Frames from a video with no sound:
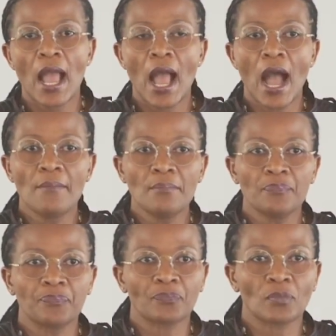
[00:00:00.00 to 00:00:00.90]
Um,
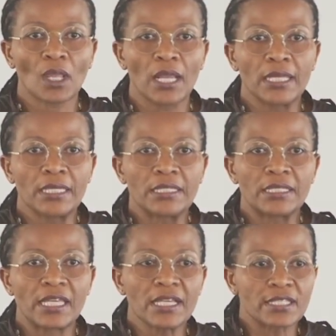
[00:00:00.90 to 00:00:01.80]

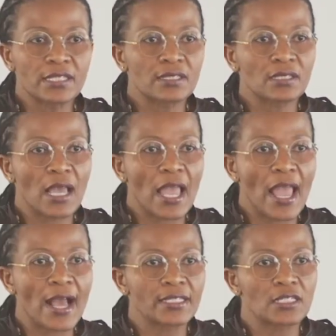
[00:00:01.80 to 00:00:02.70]
this
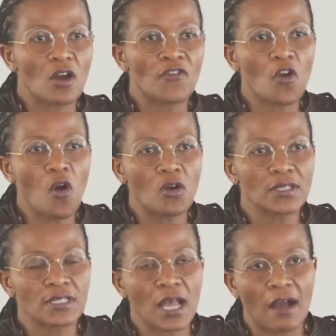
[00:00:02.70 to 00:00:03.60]
has, of
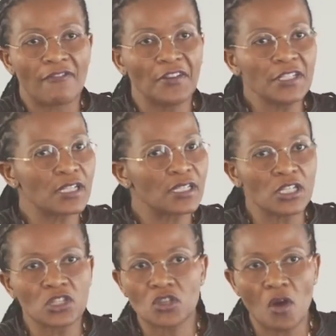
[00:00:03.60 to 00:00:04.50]
course, uh, filtered
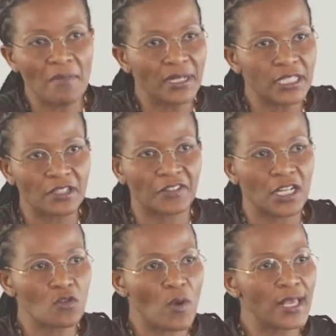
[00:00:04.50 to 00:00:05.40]
in so many
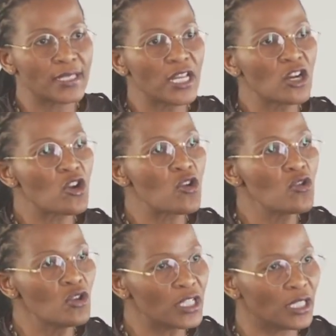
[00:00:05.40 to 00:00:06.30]
different ways,
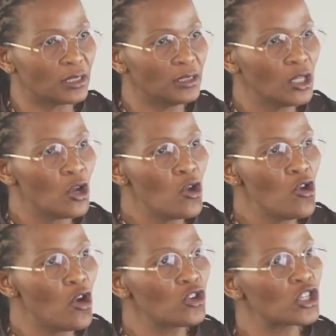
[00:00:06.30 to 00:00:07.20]
including
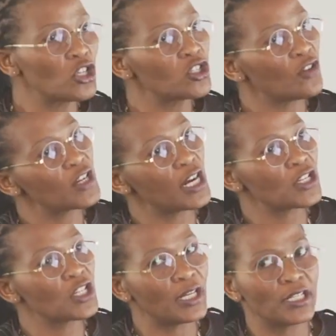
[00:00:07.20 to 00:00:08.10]
notions of
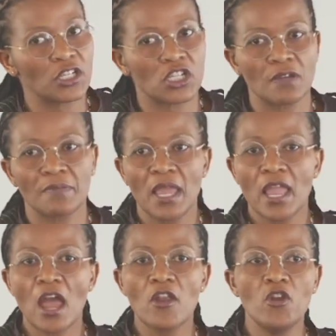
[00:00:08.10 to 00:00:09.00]
traditional leadership
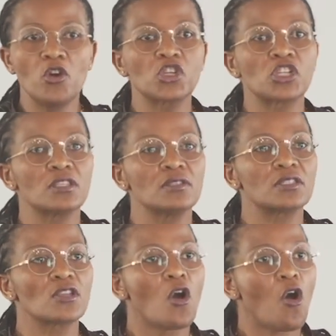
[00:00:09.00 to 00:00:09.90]
and
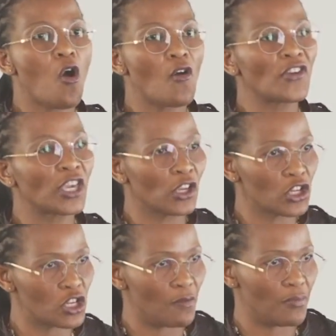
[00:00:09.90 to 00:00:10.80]
notions of
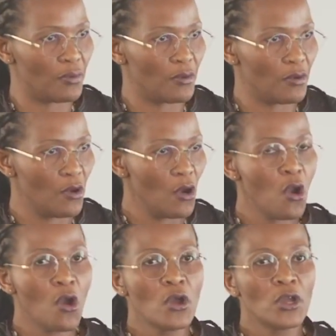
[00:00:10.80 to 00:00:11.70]
kingship.
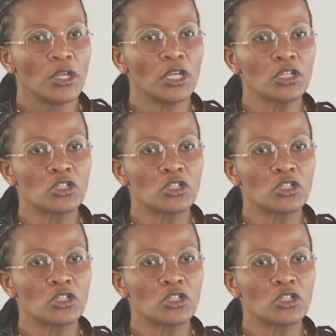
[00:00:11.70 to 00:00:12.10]
In